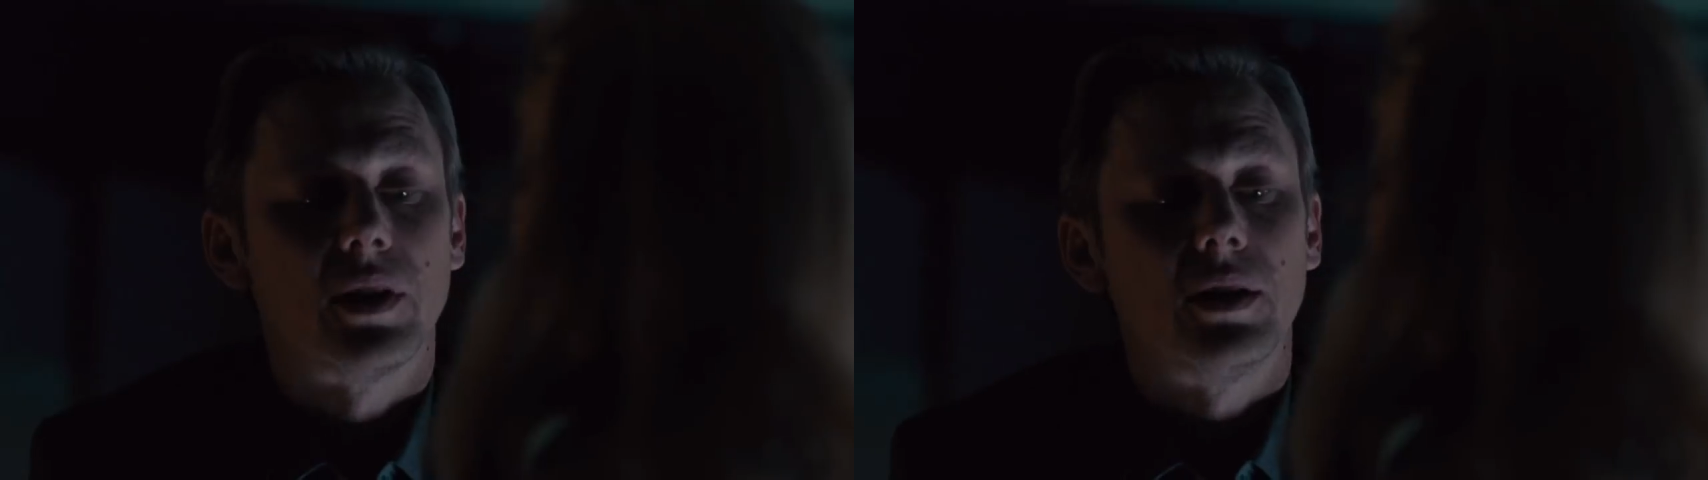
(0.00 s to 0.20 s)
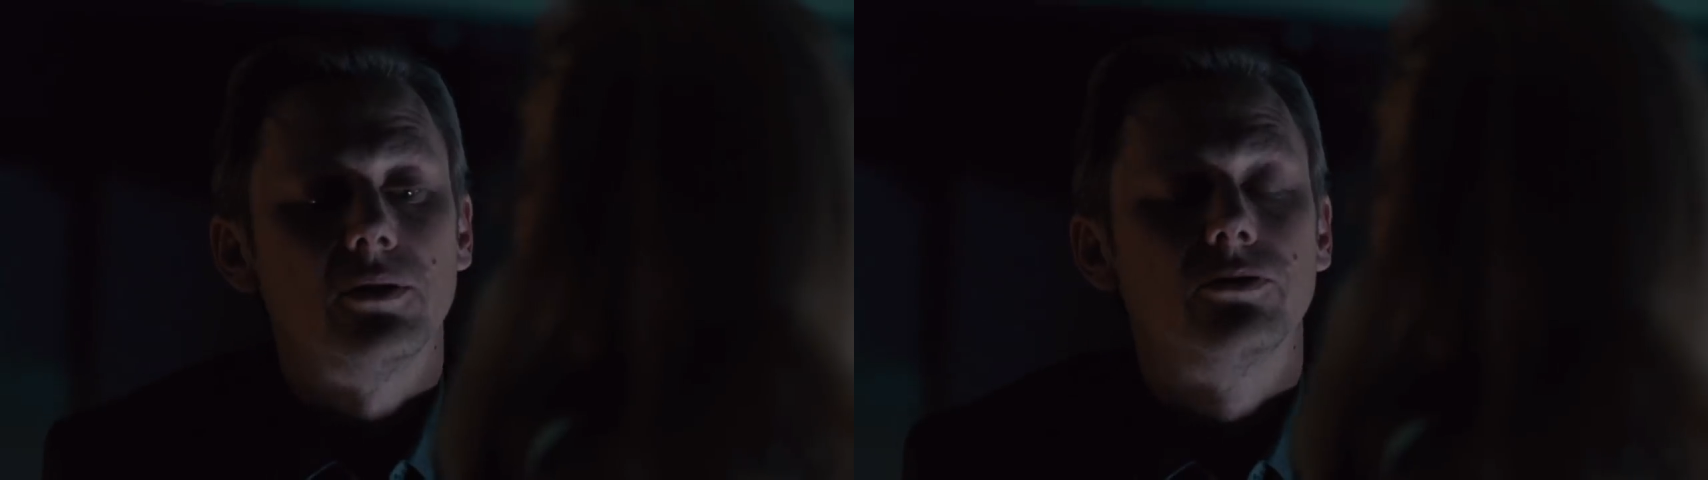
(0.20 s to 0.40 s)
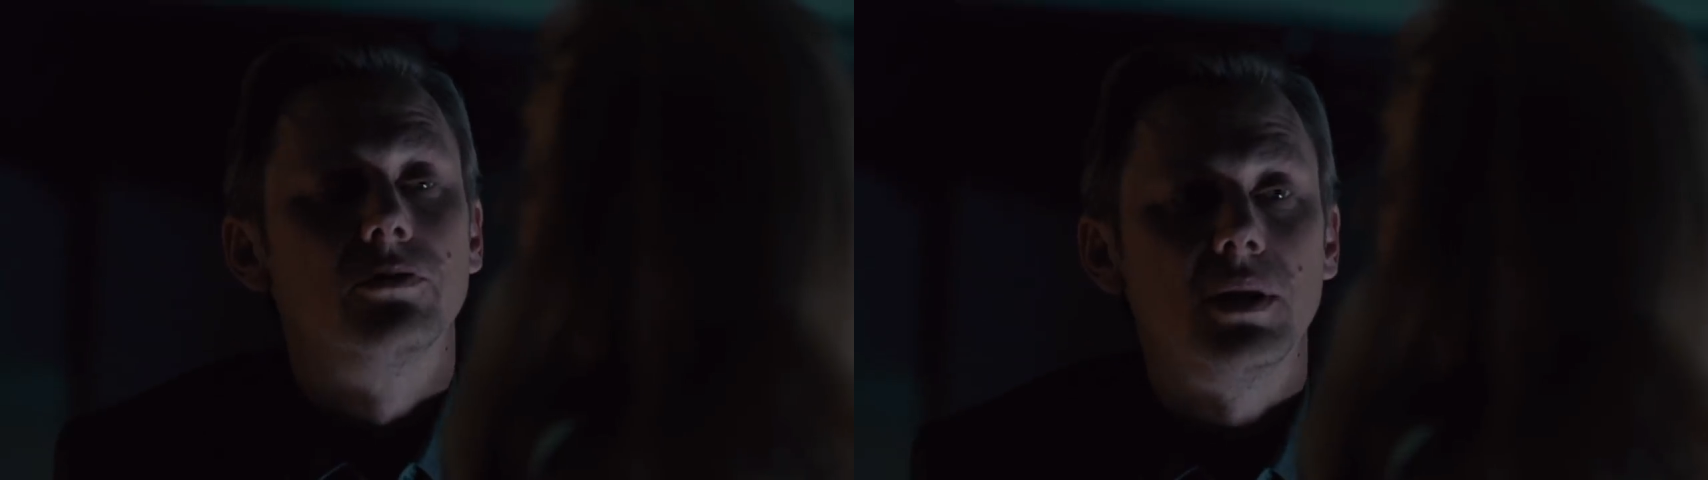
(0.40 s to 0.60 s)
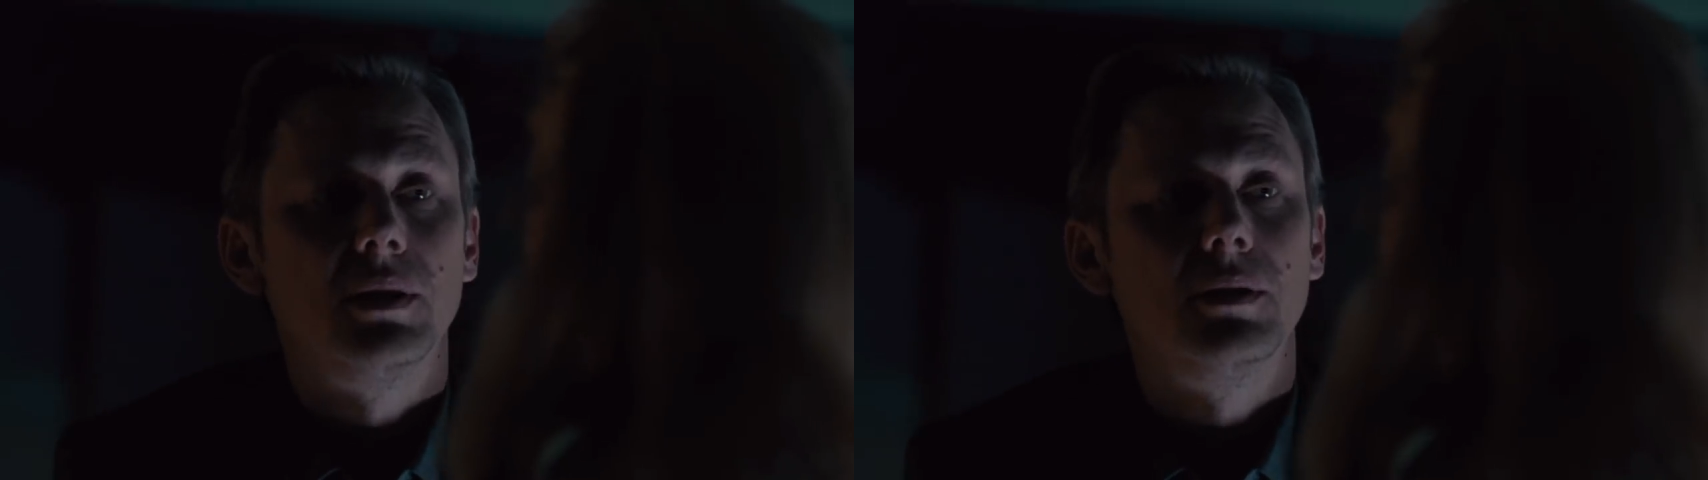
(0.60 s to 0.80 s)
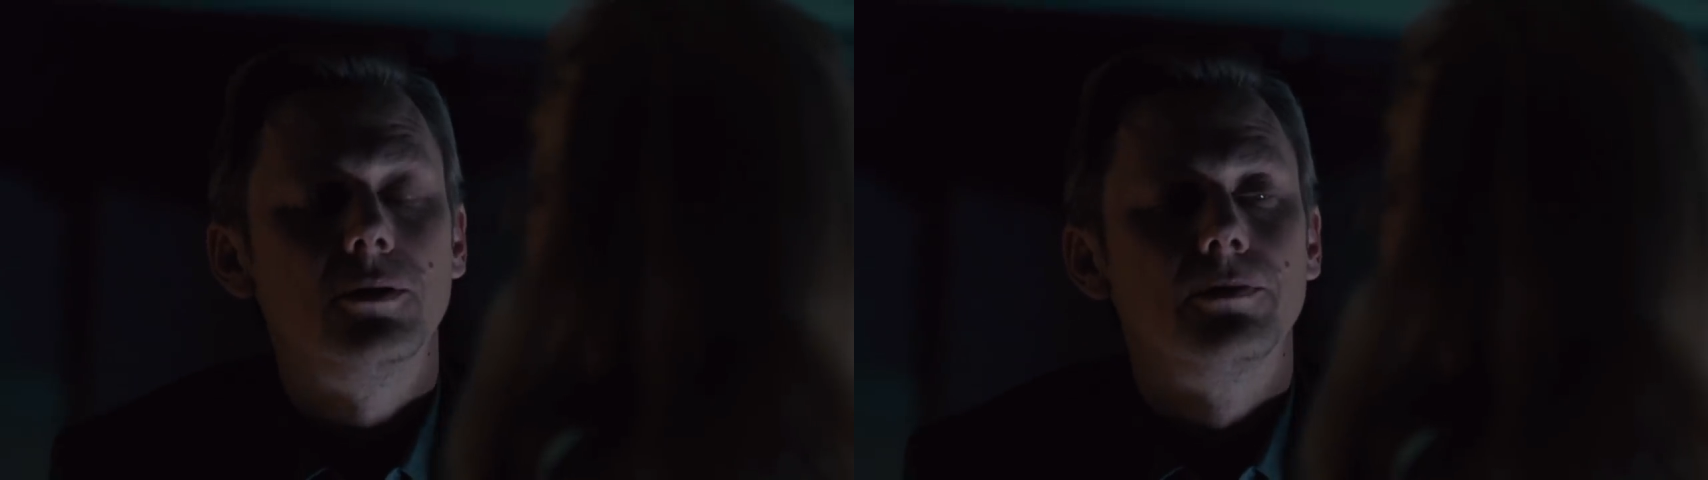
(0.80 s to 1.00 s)
more
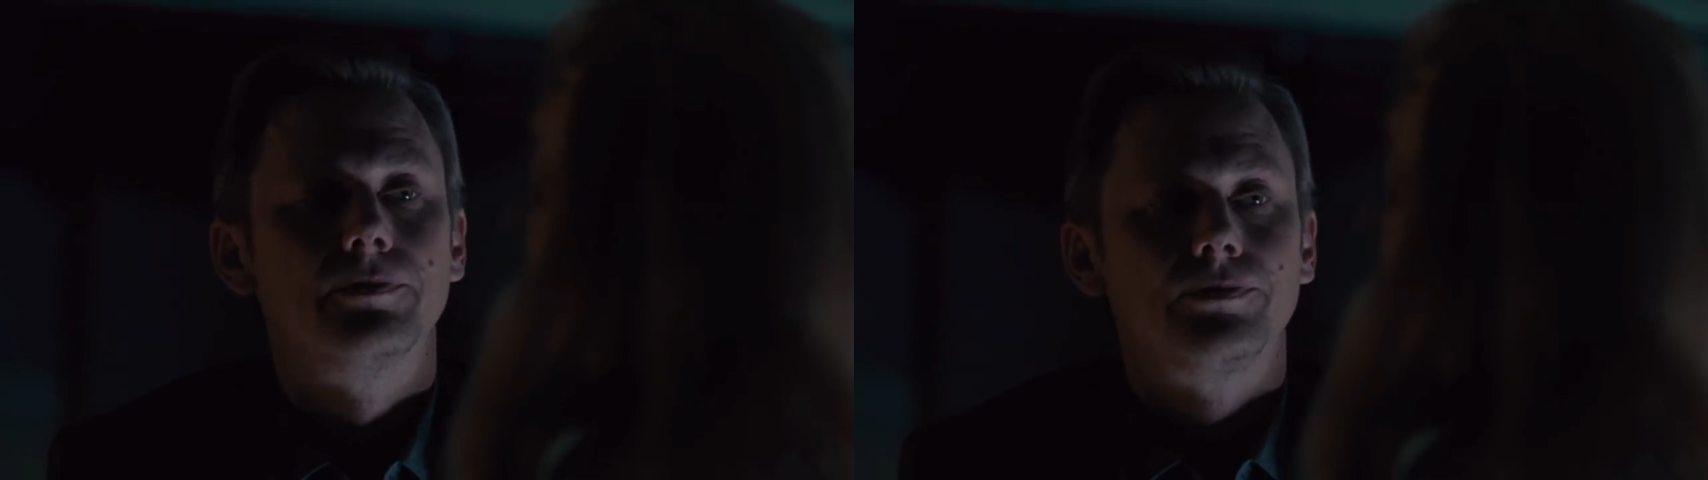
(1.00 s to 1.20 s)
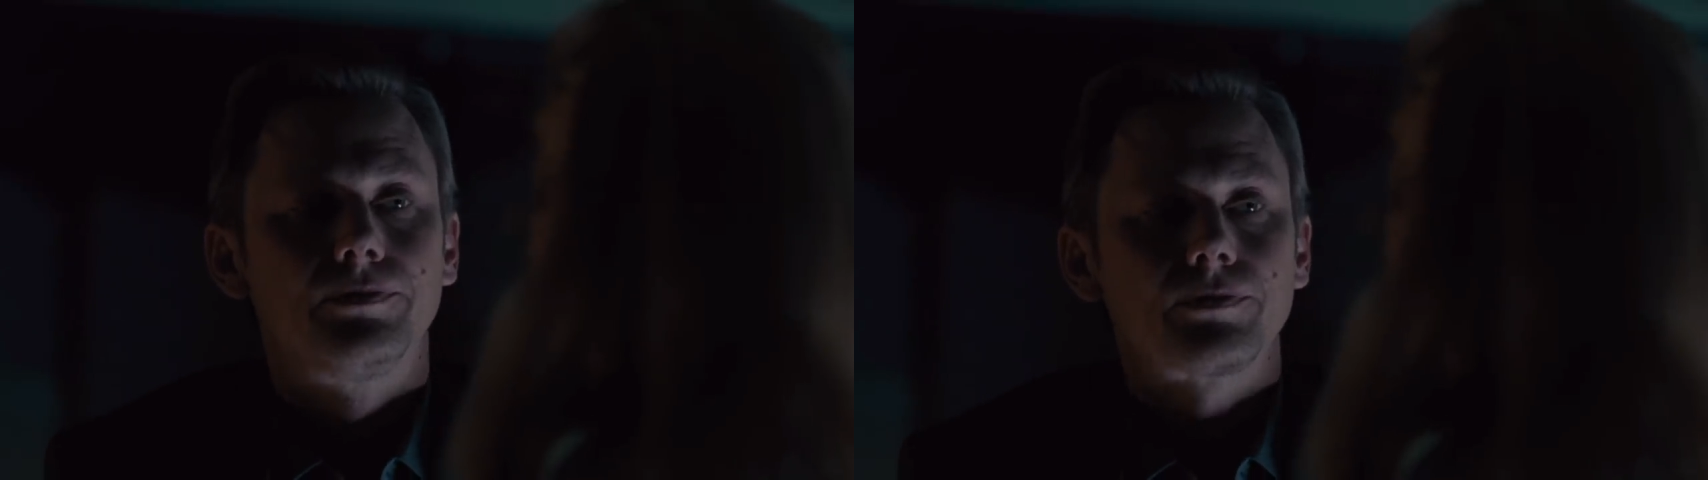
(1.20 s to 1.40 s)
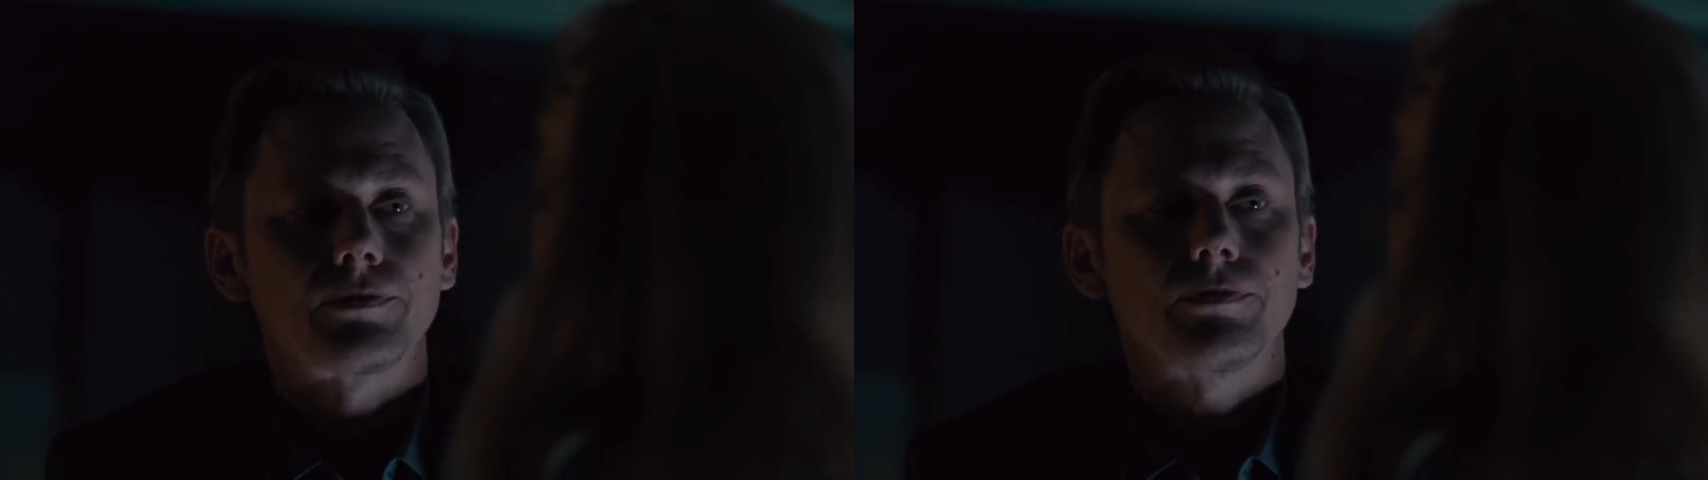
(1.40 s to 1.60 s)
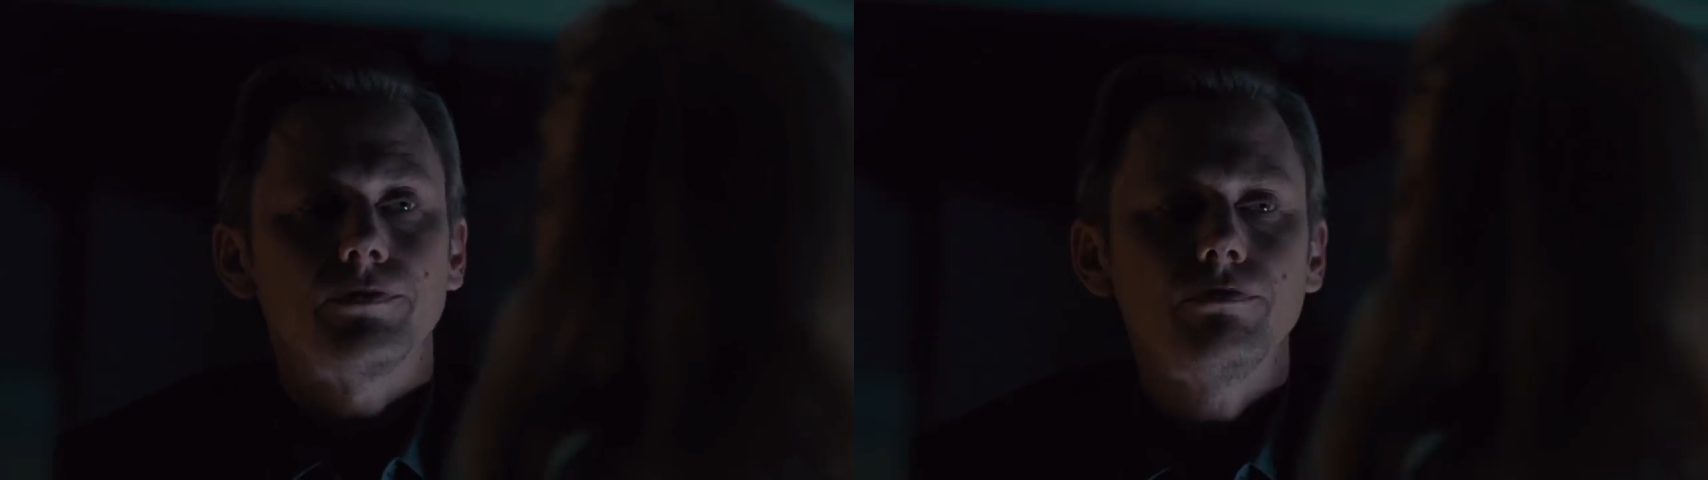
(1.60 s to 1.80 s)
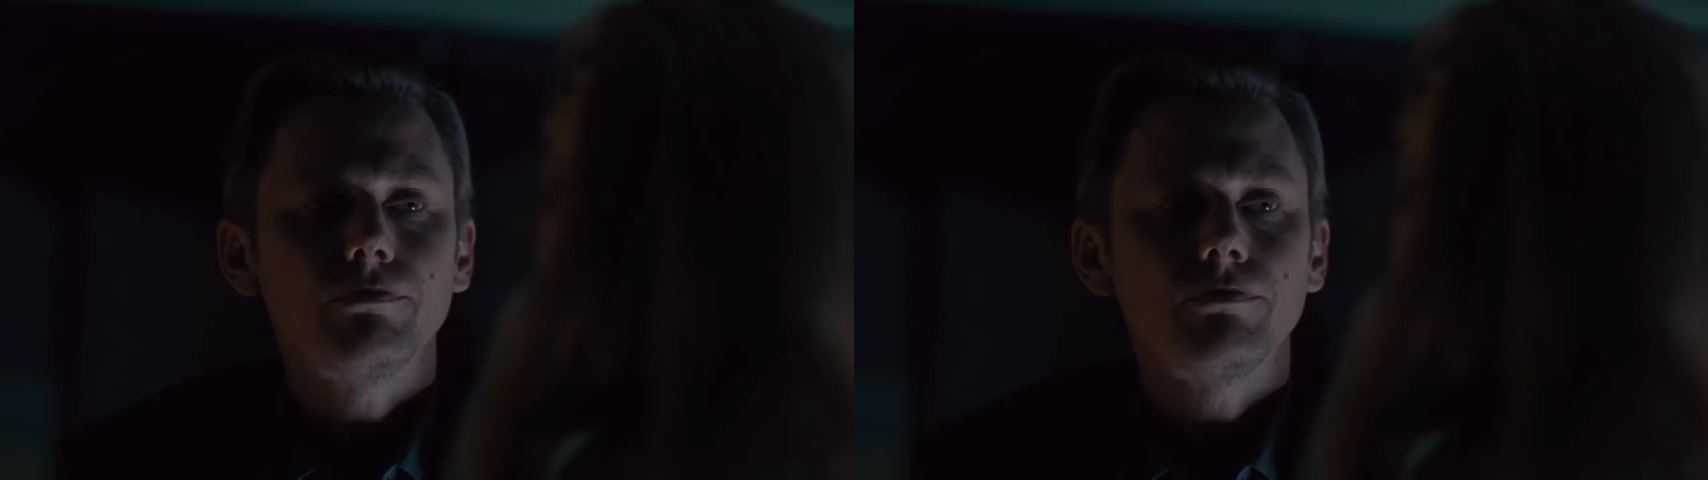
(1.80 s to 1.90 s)
interested in himself.